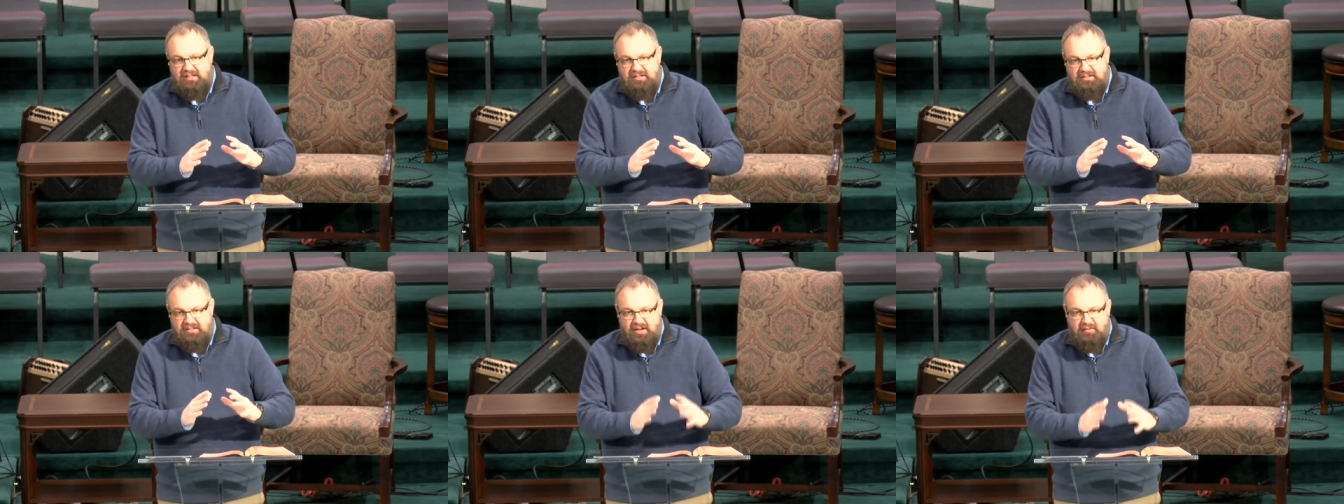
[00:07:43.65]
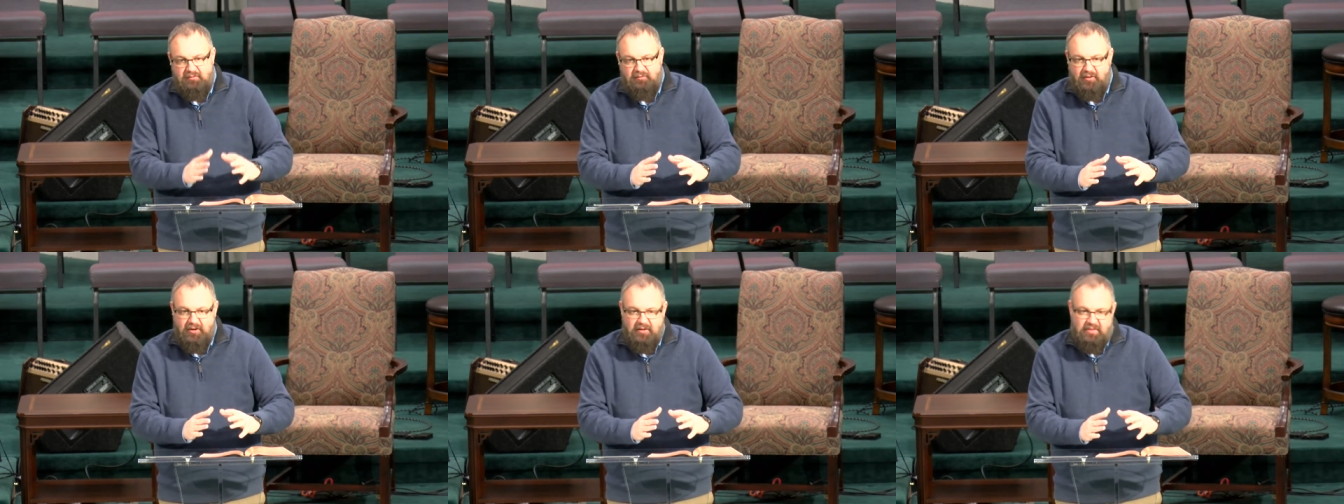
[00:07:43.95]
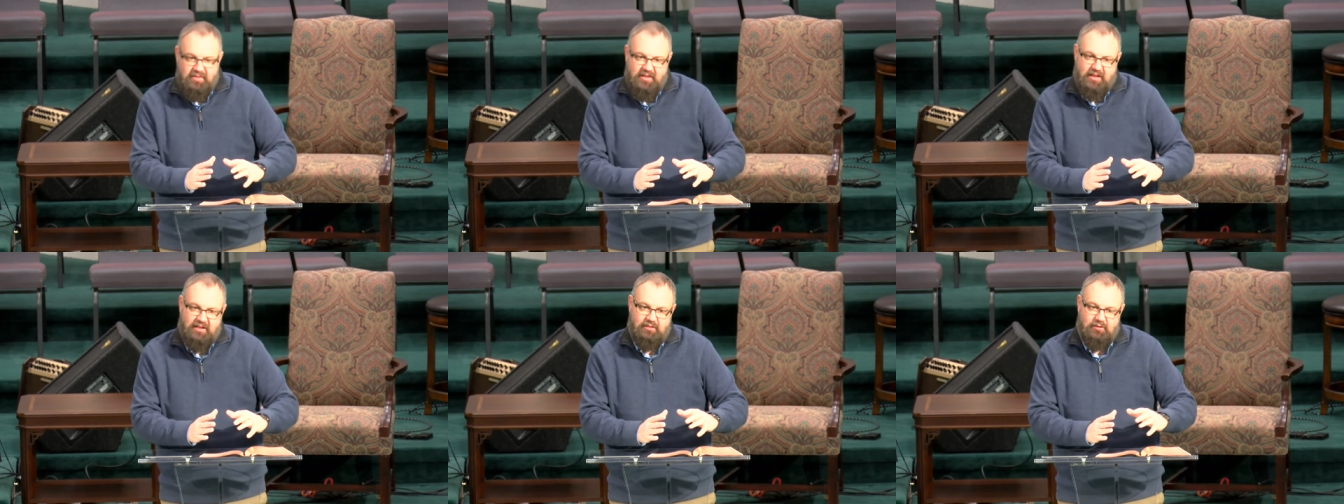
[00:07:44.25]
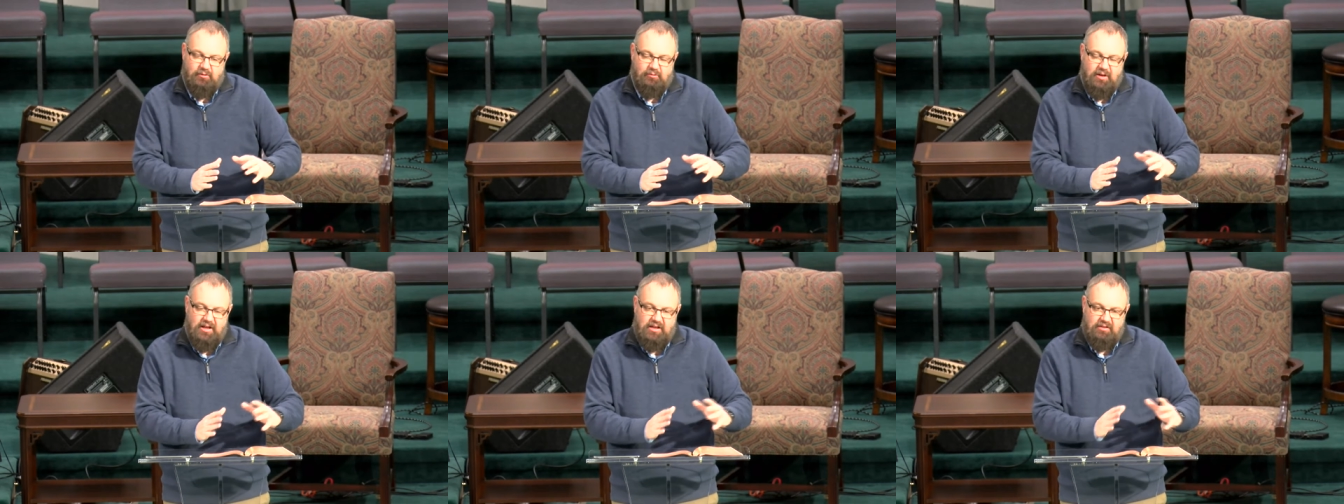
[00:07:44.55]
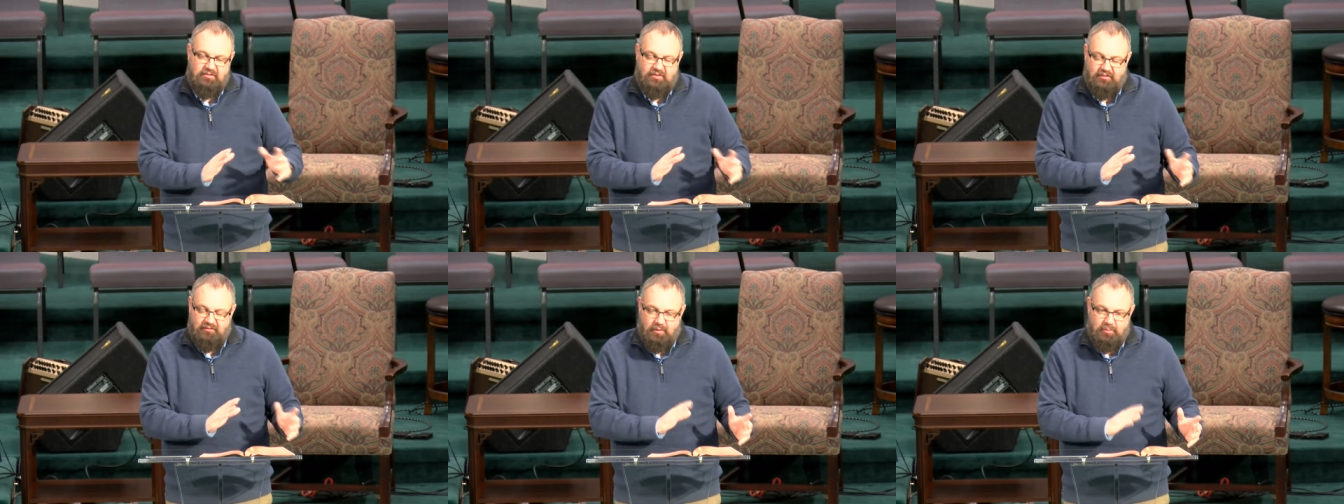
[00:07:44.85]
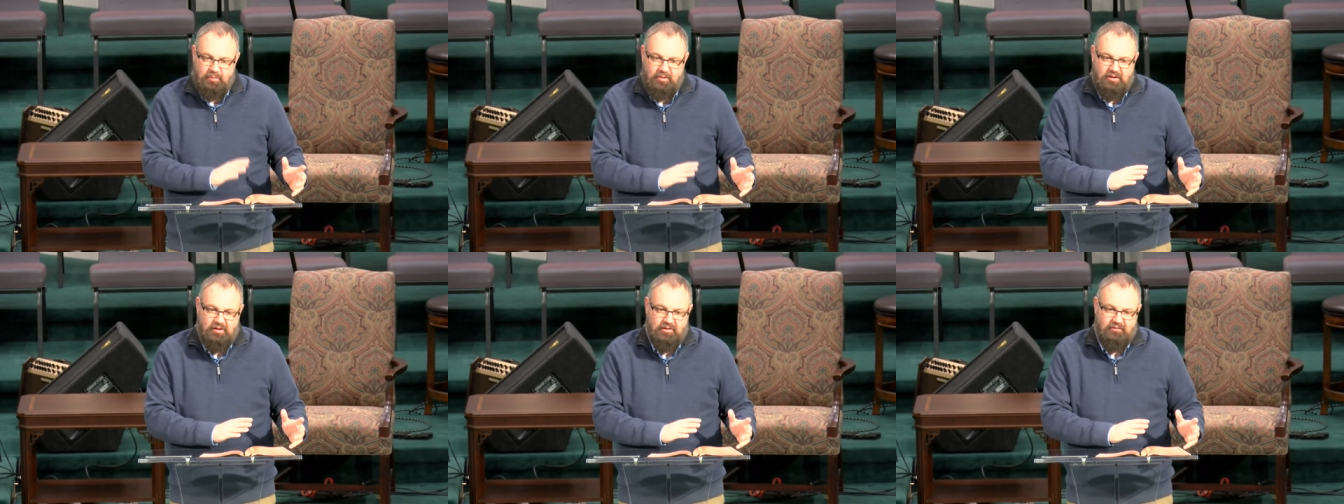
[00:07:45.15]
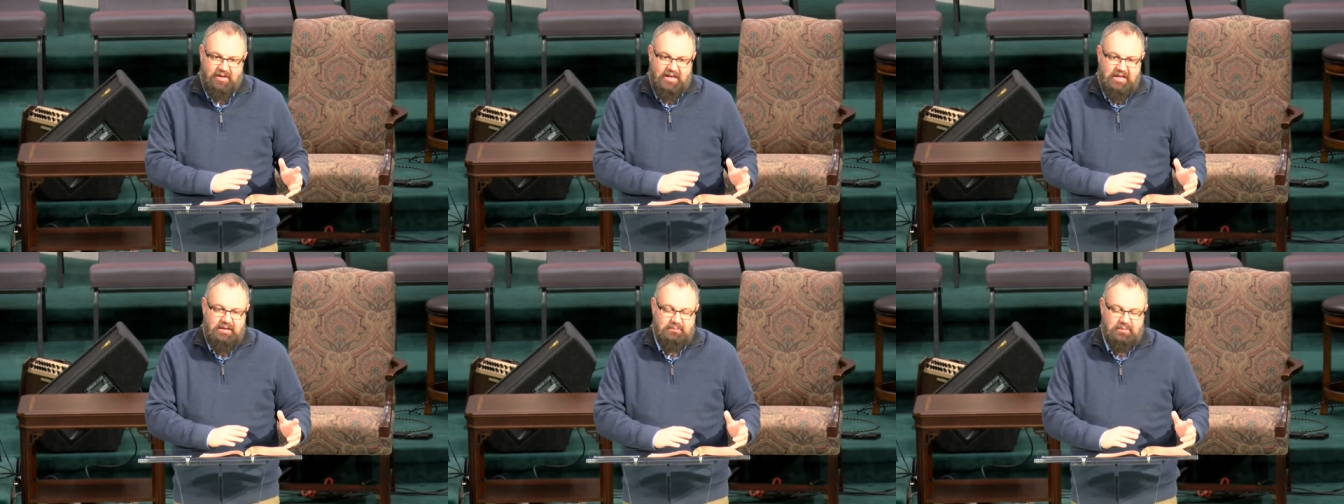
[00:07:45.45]
different than the rest of the book
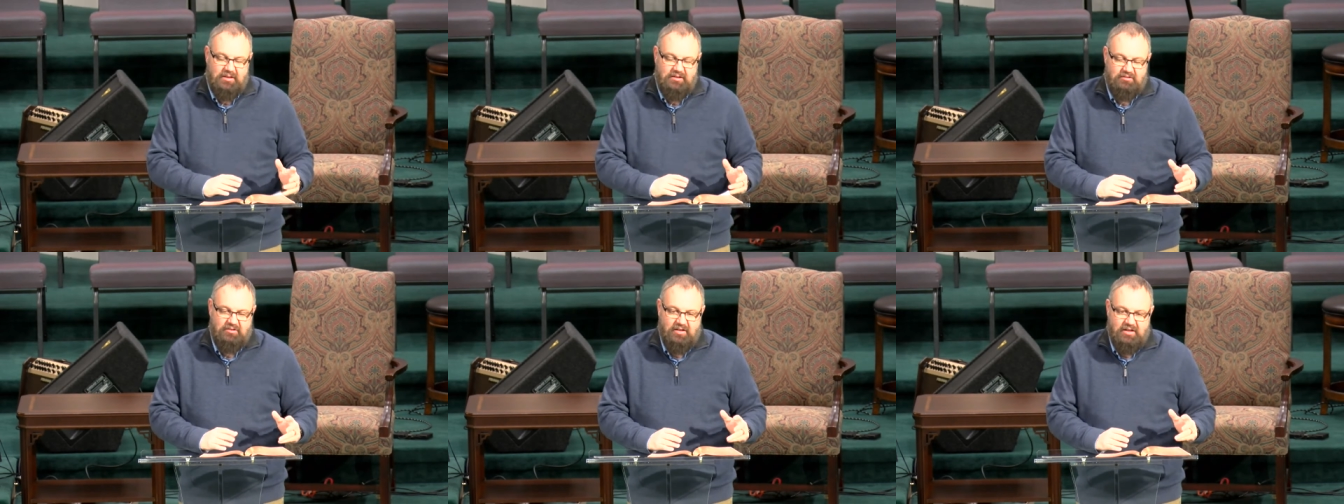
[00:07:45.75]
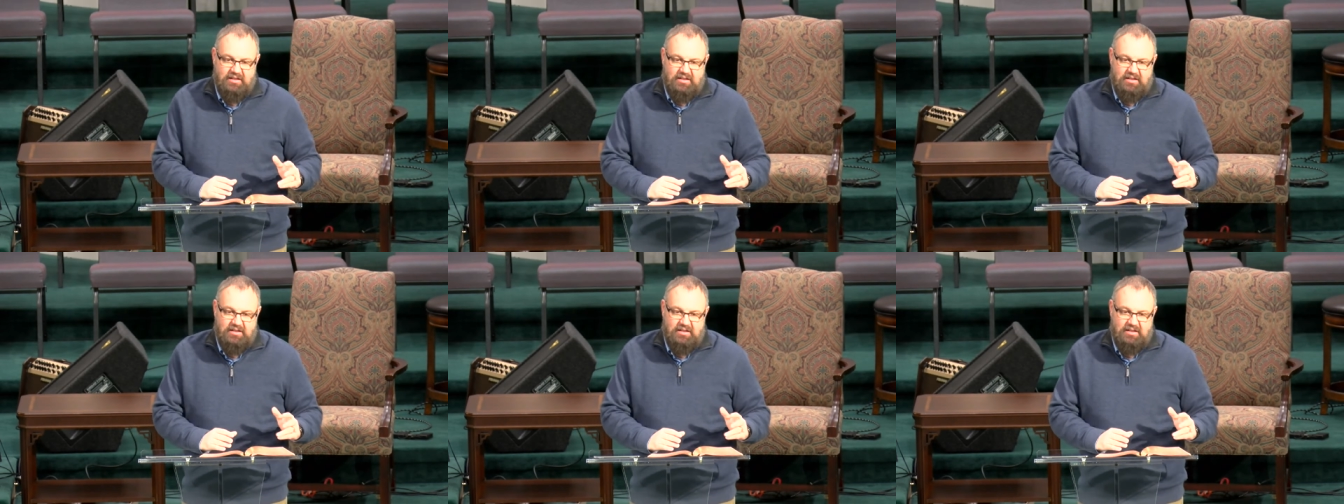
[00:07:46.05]
of Amos.